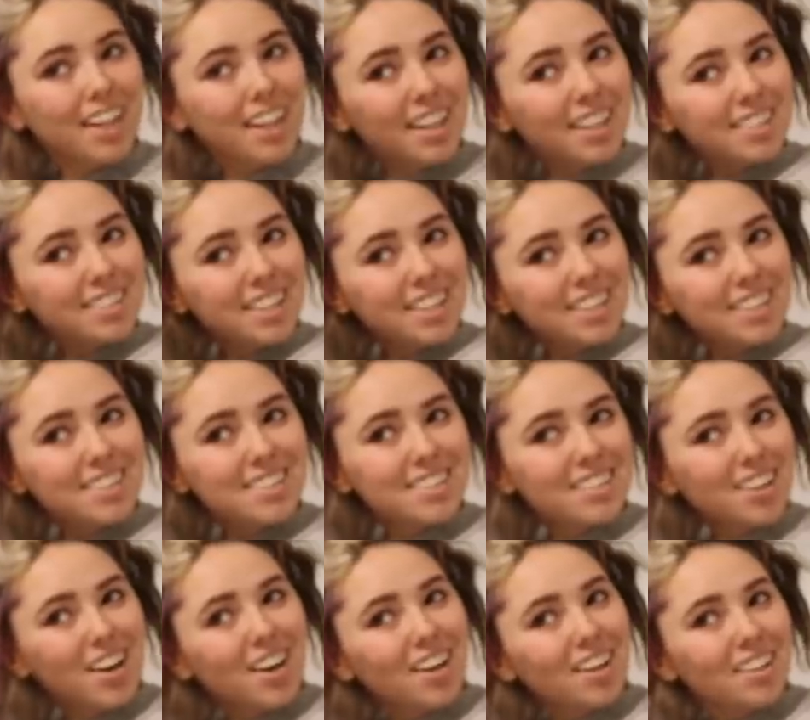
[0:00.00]
because then it's
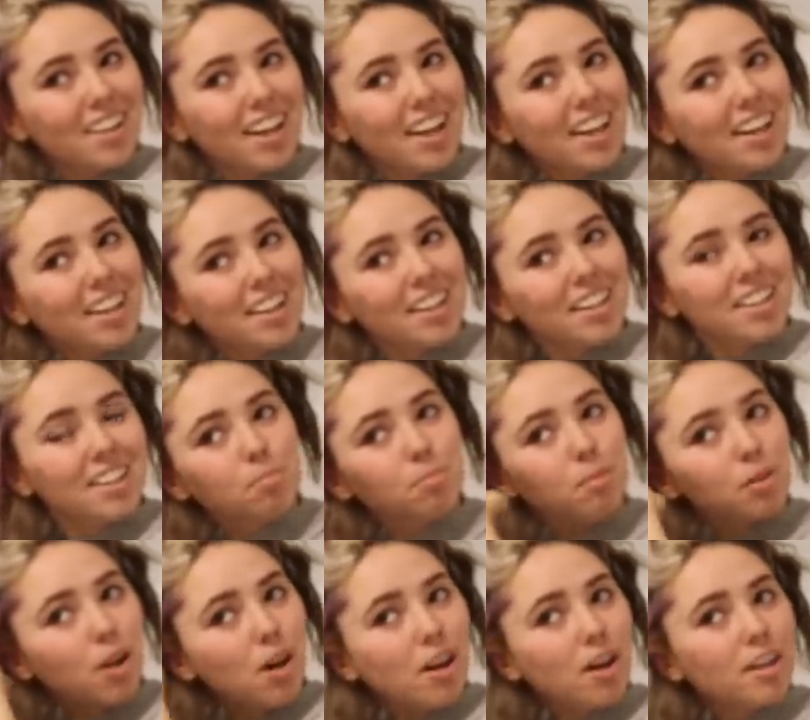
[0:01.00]
not like
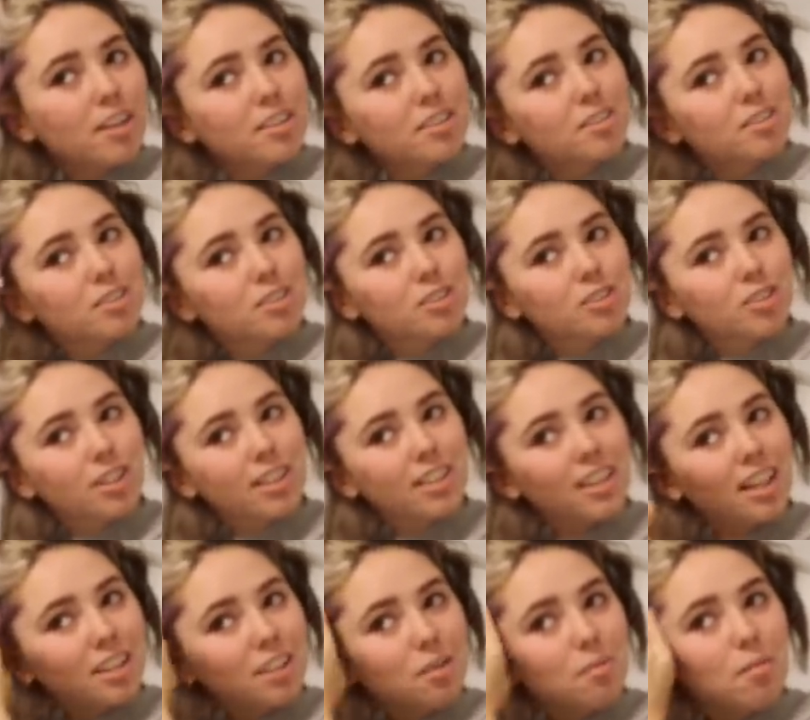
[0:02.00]
blonde straight
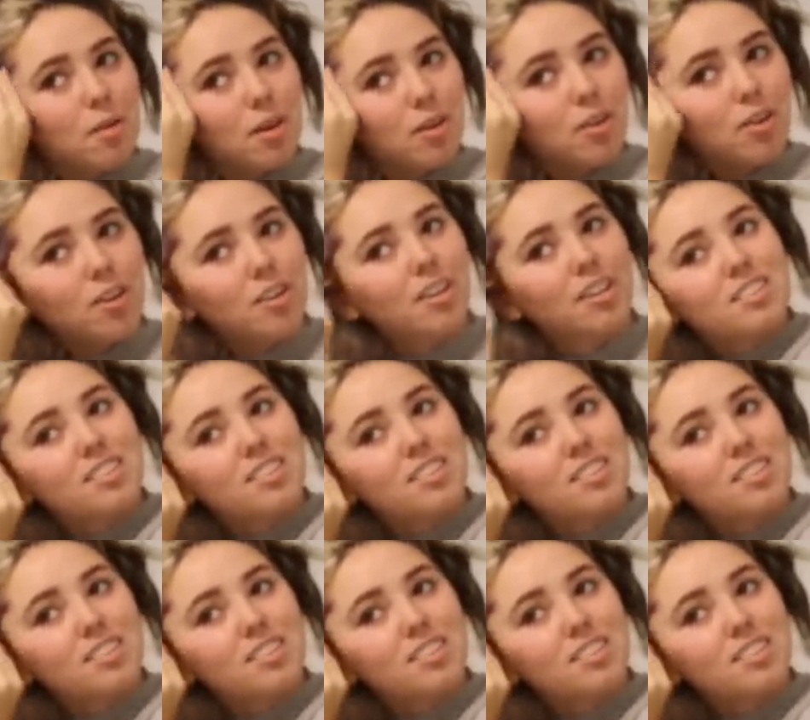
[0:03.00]
down the middle.